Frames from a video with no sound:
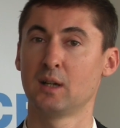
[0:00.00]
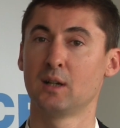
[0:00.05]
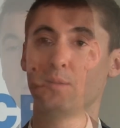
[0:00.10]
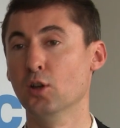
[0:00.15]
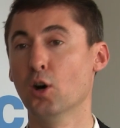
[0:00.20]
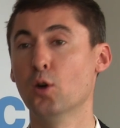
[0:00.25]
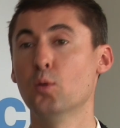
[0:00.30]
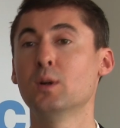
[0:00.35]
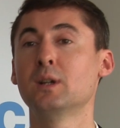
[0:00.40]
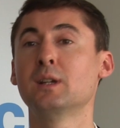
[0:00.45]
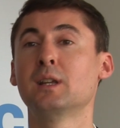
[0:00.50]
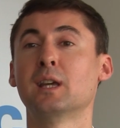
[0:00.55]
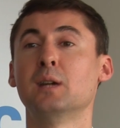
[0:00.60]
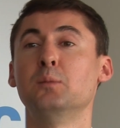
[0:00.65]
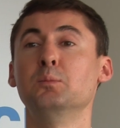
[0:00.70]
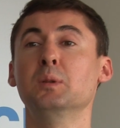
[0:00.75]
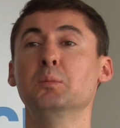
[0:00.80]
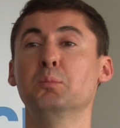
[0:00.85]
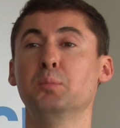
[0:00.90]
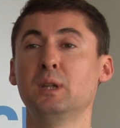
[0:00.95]
No one
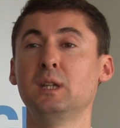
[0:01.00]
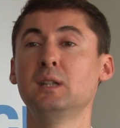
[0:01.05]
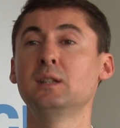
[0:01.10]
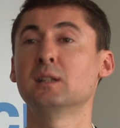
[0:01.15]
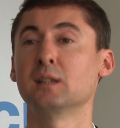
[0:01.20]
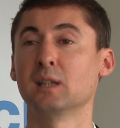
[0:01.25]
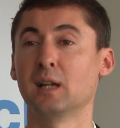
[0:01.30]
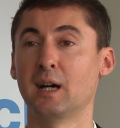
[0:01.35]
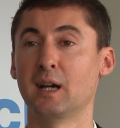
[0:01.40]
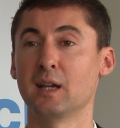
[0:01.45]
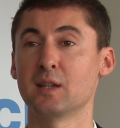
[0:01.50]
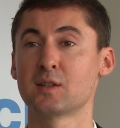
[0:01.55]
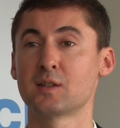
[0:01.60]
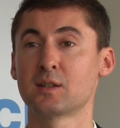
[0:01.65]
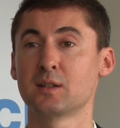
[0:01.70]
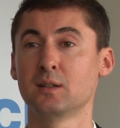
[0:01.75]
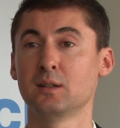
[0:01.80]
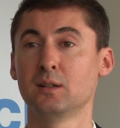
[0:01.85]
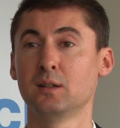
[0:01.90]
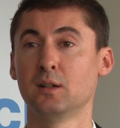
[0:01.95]
can be
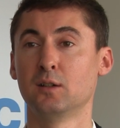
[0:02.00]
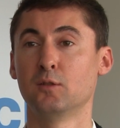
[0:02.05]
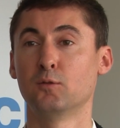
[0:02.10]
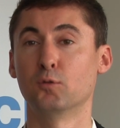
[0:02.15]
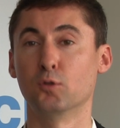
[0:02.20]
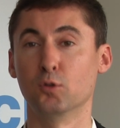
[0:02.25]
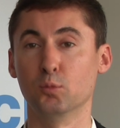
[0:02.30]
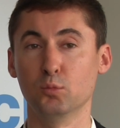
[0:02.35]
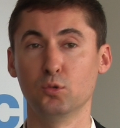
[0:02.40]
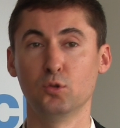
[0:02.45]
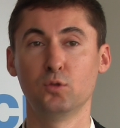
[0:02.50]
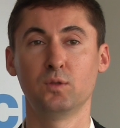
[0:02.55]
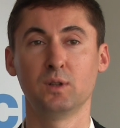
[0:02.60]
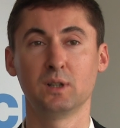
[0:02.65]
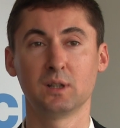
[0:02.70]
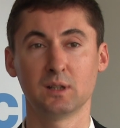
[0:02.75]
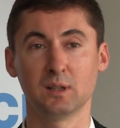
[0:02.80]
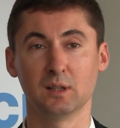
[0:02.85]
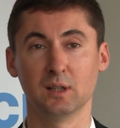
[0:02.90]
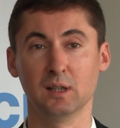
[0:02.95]
penalized for
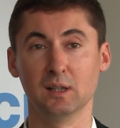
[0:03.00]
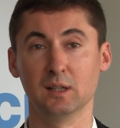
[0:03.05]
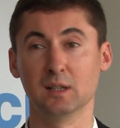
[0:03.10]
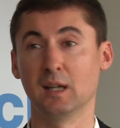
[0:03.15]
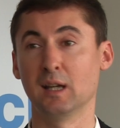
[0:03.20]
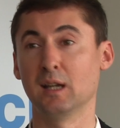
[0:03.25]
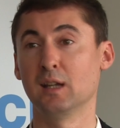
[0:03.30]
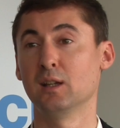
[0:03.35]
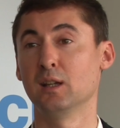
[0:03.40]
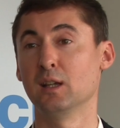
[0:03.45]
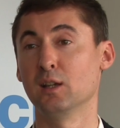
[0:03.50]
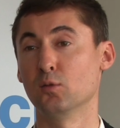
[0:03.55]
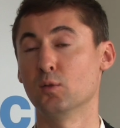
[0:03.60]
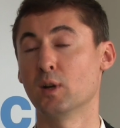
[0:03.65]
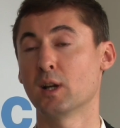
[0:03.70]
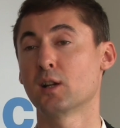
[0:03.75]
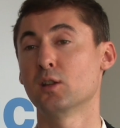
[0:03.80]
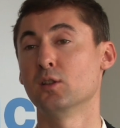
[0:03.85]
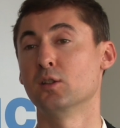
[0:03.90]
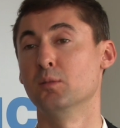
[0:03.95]
moving in an
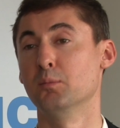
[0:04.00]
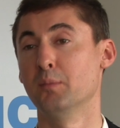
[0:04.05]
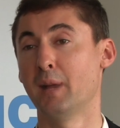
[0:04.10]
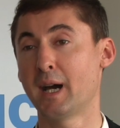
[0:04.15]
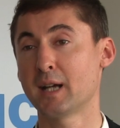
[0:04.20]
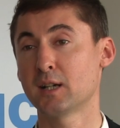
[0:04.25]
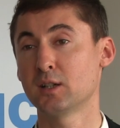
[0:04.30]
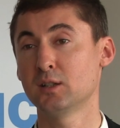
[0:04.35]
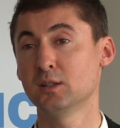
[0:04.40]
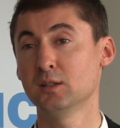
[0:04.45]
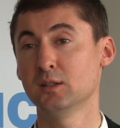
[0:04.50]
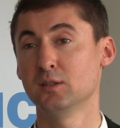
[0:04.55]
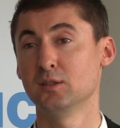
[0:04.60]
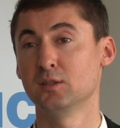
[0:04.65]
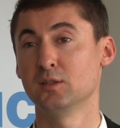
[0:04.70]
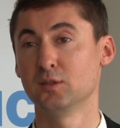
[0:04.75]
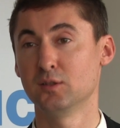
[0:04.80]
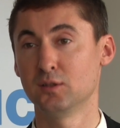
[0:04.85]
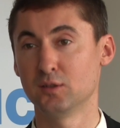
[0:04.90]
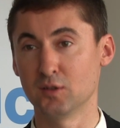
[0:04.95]
irregular manner
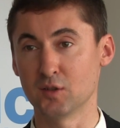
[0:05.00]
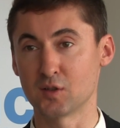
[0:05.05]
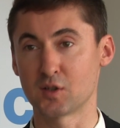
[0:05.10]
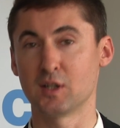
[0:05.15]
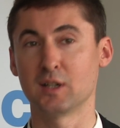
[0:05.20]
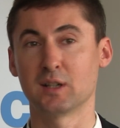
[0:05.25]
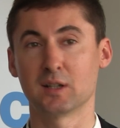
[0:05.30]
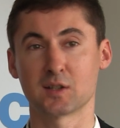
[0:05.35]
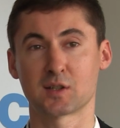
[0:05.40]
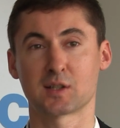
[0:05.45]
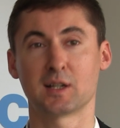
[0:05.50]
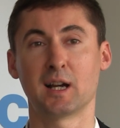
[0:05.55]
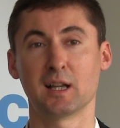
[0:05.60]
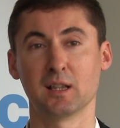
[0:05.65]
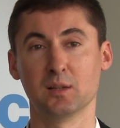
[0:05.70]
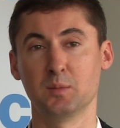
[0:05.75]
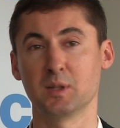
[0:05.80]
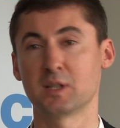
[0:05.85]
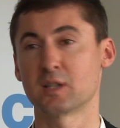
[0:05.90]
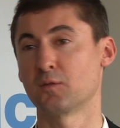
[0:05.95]
to seek
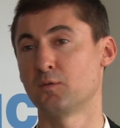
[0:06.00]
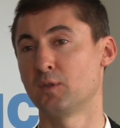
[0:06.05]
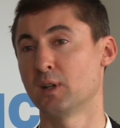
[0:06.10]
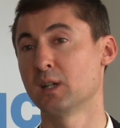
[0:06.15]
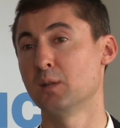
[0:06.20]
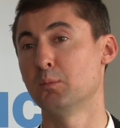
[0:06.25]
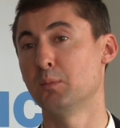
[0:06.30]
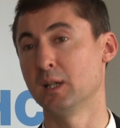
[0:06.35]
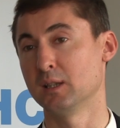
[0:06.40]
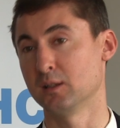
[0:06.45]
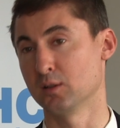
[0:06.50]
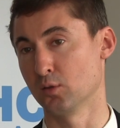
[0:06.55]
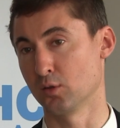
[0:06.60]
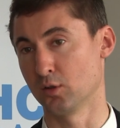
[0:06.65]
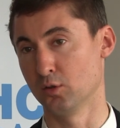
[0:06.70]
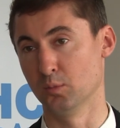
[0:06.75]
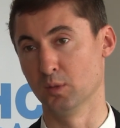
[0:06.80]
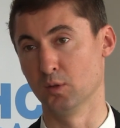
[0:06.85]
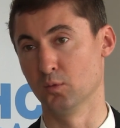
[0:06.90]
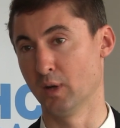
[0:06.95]
asylum. It's a fundamental
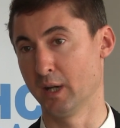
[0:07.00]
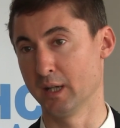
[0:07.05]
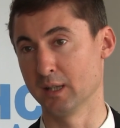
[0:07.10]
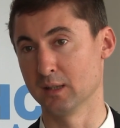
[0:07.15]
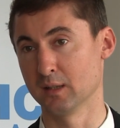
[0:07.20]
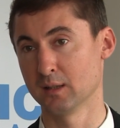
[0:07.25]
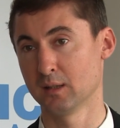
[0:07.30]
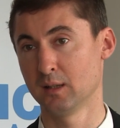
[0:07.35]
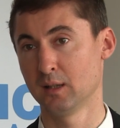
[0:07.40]
human right.